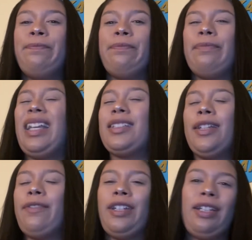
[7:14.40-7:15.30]
that's
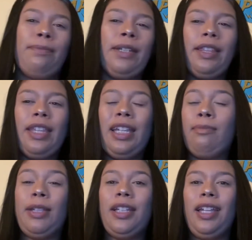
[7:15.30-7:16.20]
never going to be a thing.
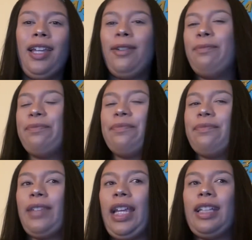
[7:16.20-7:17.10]
Me and him,
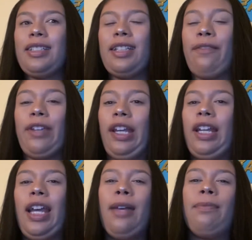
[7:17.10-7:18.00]
like, it's never going to
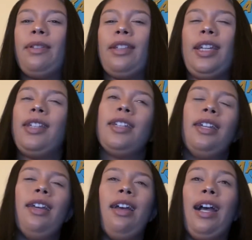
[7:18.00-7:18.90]
happen. Like,
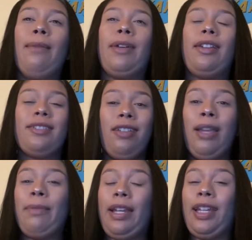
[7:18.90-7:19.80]
I'm not his
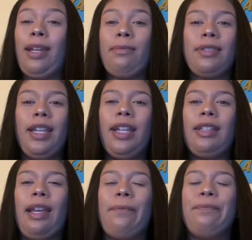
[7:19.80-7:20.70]
type. And I kept saying
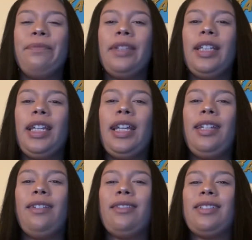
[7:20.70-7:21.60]
that. And
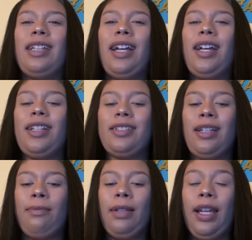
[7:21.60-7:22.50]
he goes, nah,
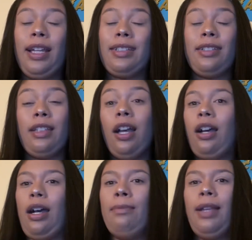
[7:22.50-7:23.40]
stop lying. I said, nah,
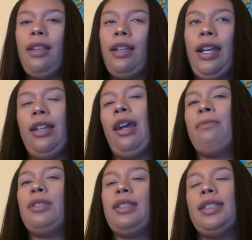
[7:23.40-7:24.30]
I'm not lying. I'm
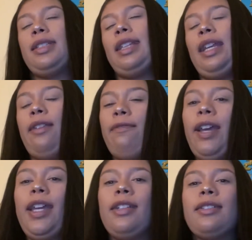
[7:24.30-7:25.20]
just stating
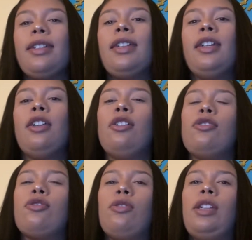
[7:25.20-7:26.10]
facts.
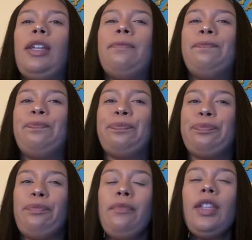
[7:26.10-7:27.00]
So then
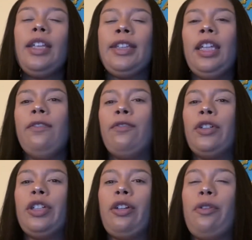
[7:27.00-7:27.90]
Thing 4
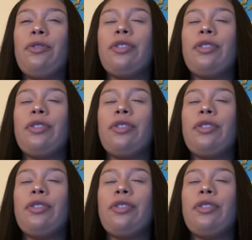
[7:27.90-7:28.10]
goes,